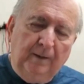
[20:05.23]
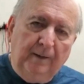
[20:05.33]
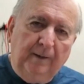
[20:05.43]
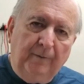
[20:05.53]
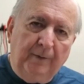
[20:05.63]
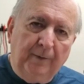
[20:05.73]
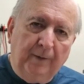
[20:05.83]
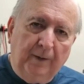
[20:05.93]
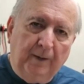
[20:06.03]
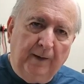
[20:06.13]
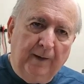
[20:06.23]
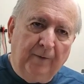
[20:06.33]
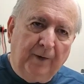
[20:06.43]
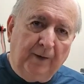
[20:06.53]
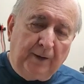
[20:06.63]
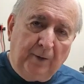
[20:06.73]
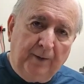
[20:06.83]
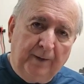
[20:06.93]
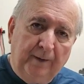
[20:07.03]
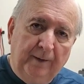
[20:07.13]
If you have the
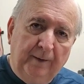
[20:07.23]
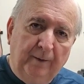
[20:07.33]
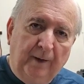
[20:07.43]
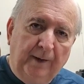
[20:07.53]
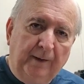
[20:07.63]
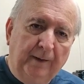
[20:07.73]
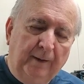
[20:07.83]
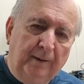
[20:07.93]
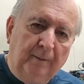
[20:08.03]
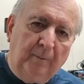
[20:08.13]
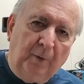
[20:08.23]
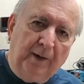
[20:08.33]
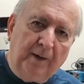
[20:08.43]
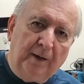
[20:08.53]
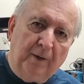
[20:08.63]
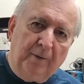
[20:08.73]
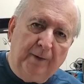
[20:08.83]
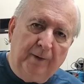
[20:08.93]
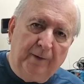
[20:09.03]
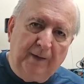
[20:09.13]
luxury to do like Brett showed
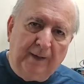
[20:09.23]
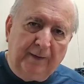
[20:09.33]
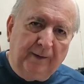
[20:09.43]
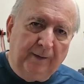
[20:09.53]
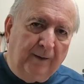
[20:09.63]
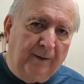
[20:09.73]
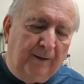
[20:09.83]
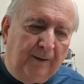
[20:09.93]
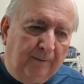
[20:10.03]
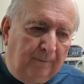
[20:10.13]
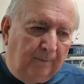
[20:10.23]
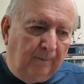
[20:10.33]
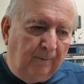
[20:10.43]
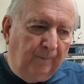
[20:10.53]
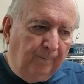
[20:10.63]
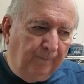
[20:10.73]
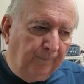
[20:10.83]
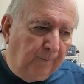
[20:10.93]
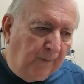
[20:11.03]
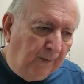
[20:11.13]
you, and you got the little
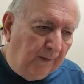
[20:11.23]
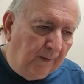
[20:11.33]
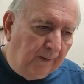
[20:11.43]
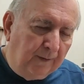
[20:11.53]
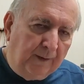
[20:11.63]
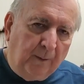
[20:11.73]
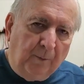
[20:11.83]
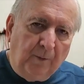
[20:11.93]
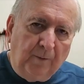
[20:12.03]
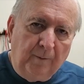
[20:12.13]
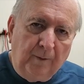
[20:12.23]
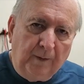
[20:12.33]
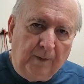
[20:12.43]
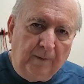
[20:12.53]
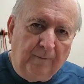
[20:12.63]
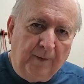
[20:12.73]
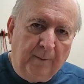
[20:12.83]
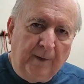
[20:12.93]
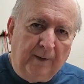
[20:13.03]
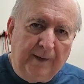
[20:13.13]
double
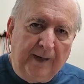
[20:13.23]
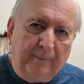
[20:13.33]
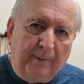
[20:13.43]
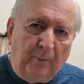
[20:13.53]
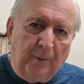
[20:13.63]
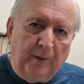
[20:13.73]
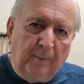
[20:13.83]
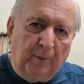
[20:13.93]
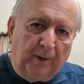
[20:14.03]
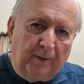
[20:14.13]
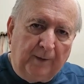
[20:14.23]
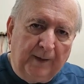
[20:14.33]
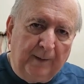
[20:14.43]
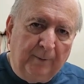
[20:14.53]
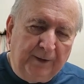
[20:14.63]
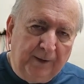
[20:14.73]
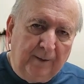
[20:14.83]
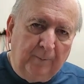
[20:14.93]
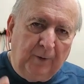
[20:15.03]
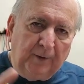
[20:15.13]
female adapter where you can plug the cables in
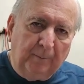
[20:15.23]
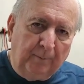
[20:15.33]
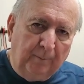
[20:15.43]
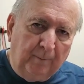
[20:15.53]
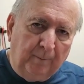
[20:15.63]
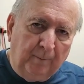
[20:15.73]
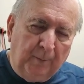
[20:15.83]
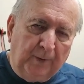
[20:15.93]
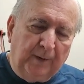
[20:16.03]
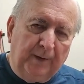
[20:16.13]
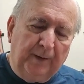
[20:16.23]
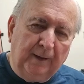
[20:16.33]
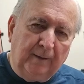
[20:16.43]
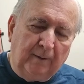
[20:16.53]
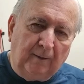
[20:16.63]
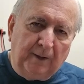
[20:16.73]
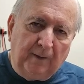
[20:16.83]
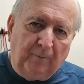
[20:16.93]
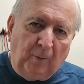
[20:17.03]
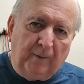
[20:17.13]
and put the
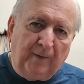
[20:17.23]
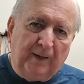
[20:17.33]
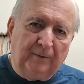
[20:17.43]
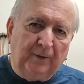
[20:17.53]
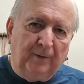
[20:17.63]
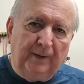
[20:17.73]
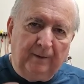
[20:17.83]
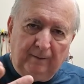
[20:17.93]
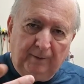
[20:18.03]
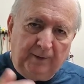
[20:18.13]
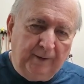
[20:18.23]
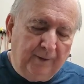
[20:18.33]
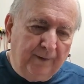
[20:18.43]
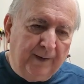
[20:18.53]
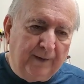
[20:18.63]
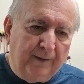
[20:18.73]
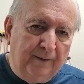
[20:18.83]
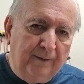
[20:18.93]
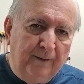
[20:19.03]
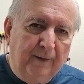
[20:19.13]
RJ45s on it. You can do that too.